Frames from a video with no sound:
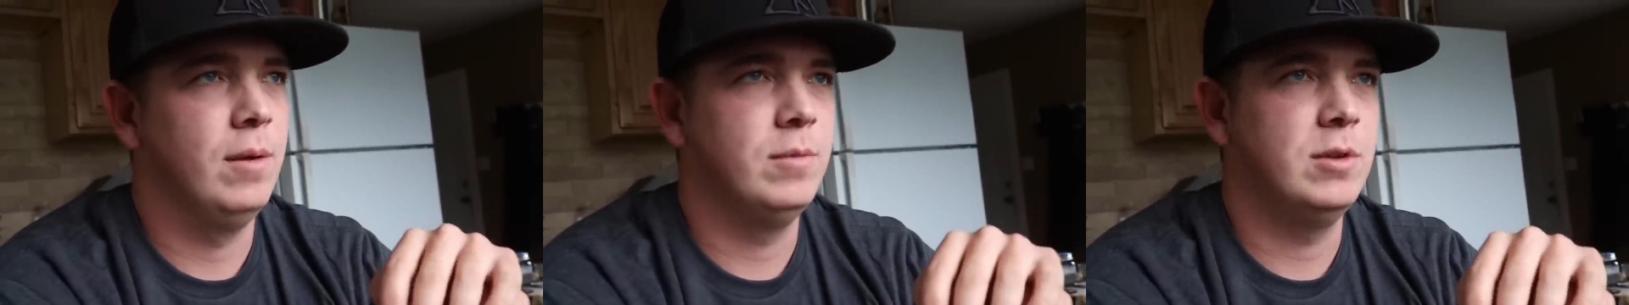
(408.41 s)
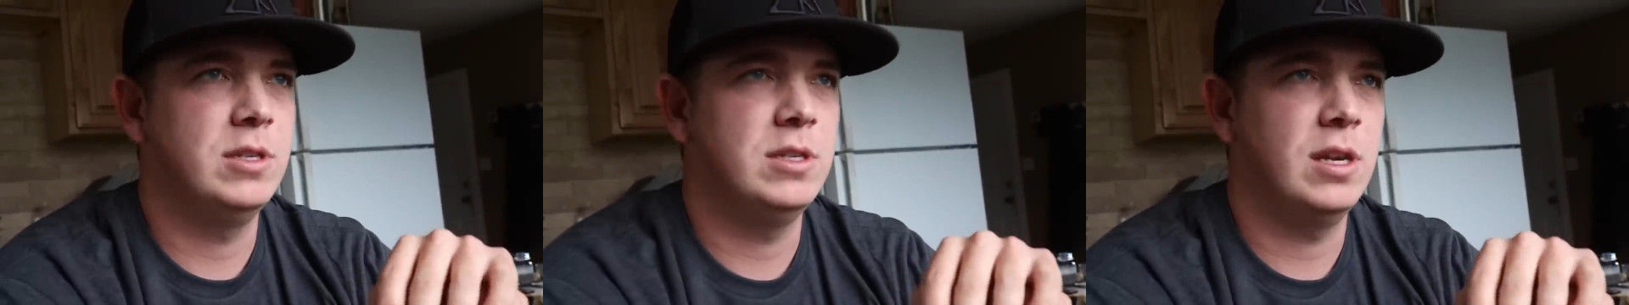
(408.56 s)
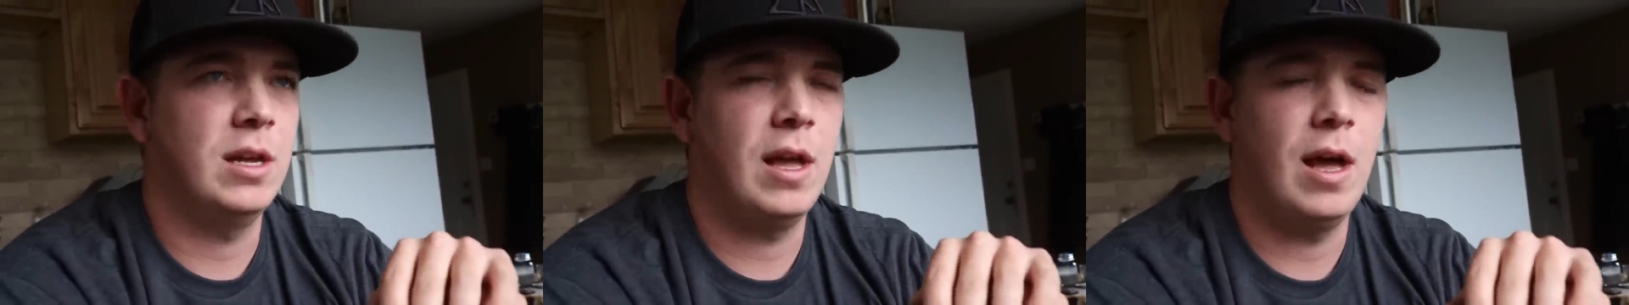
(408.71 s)

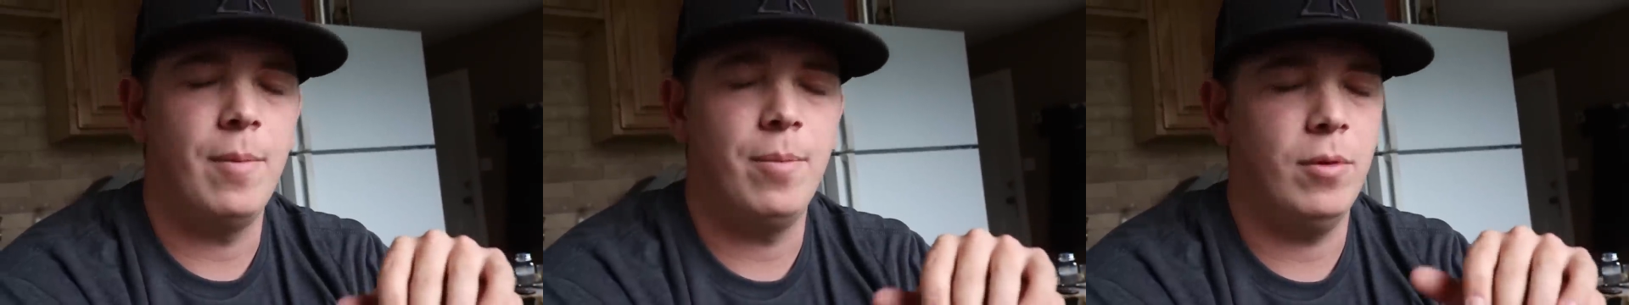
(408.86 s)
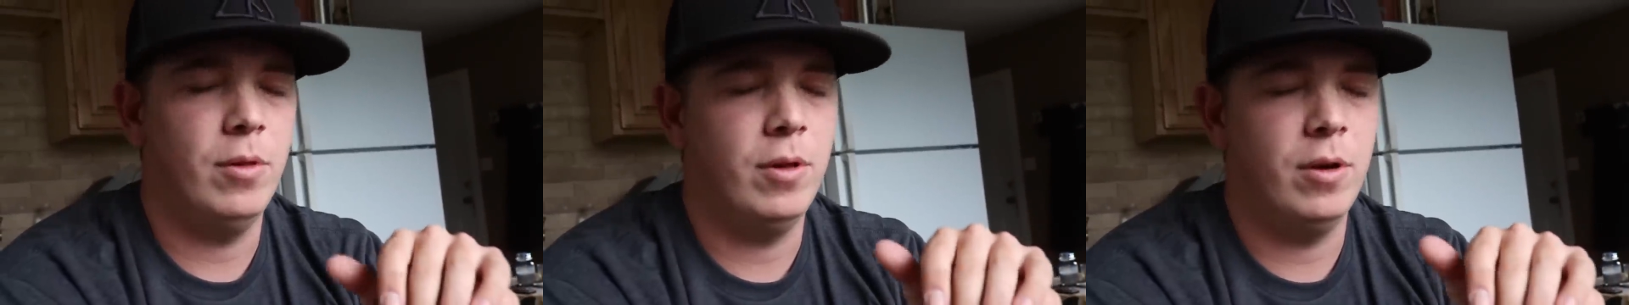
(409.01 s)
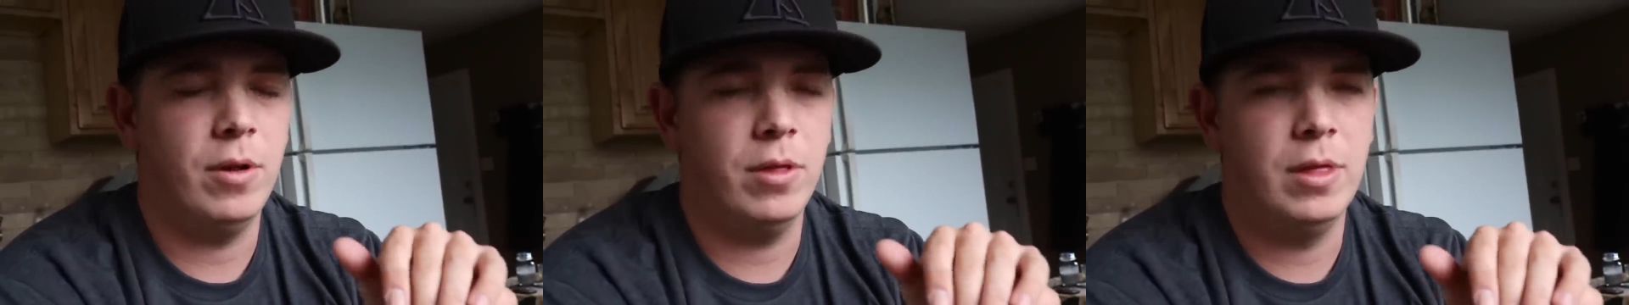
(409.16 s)
just a
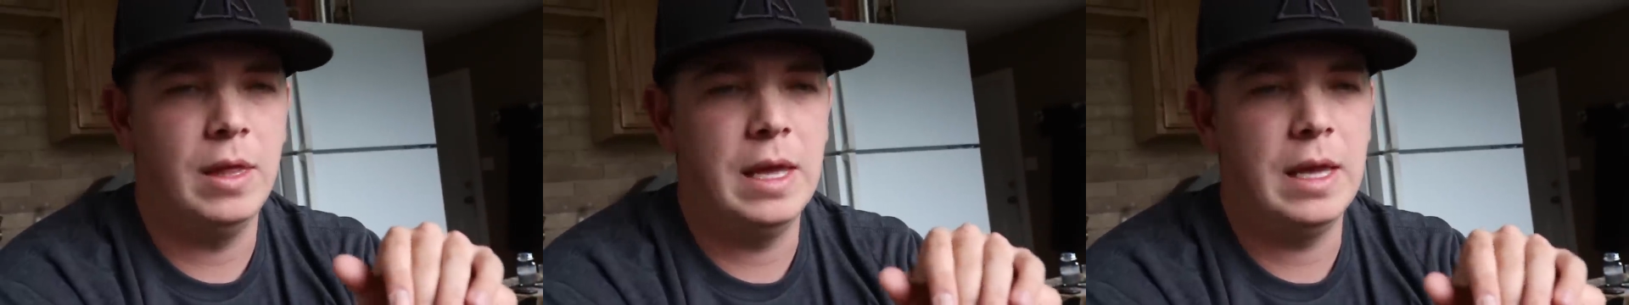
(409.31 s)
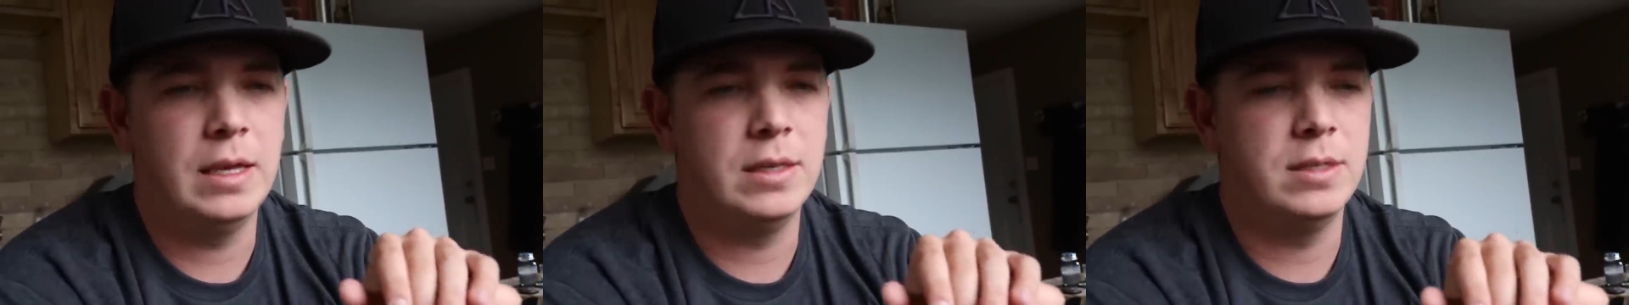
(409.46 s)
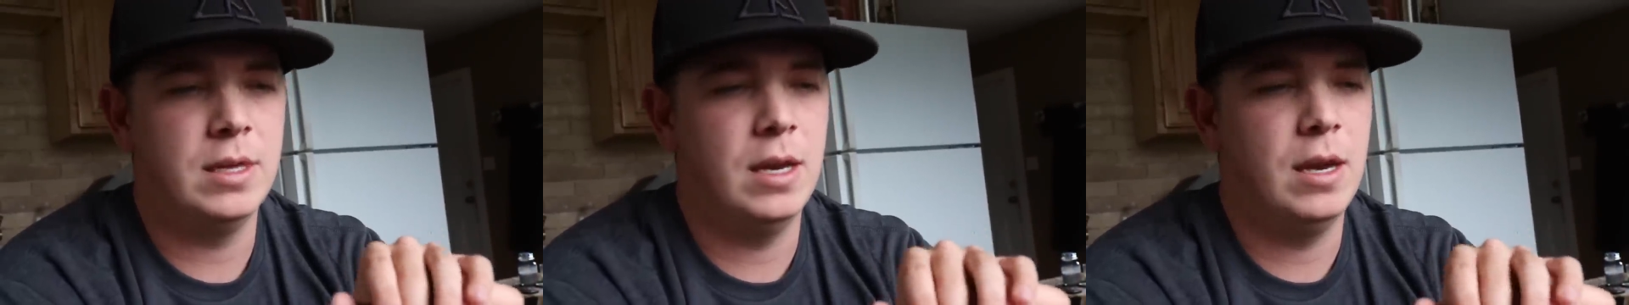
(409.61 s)
couple little
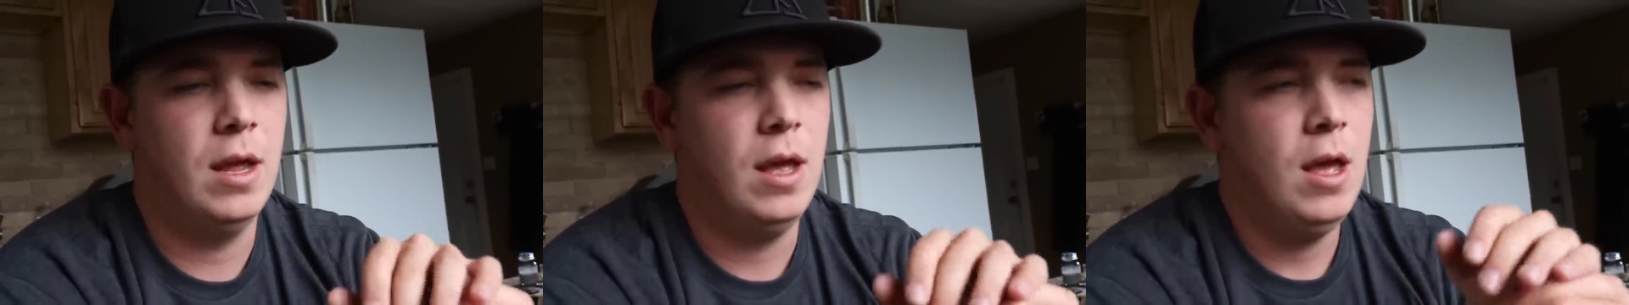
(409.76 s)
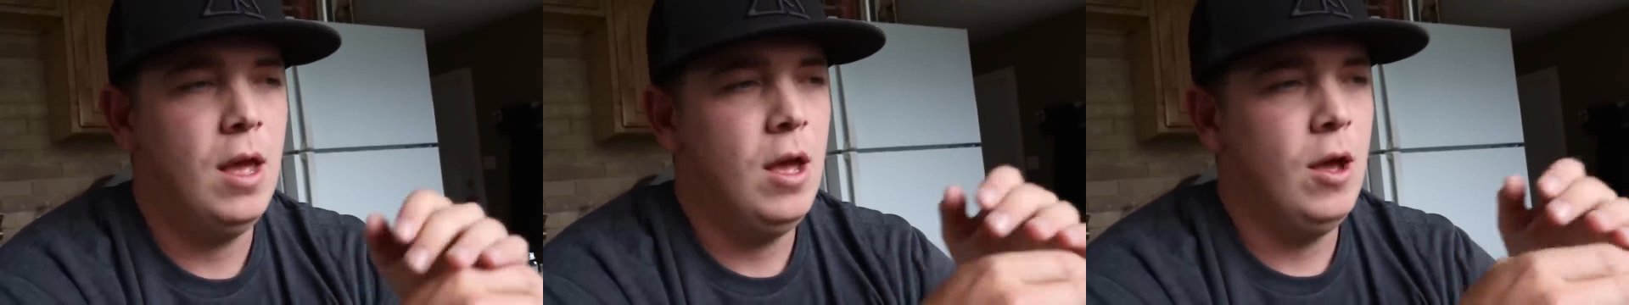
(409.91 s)
things. And